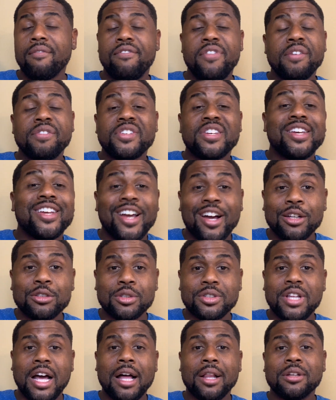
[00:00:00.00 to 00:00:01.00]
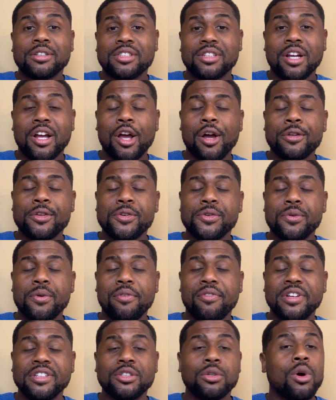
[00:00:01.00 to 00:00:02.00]
$1,500 in a country
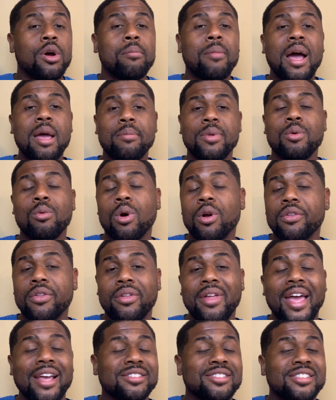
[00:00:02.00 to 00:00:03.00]
you visit, or it might be worth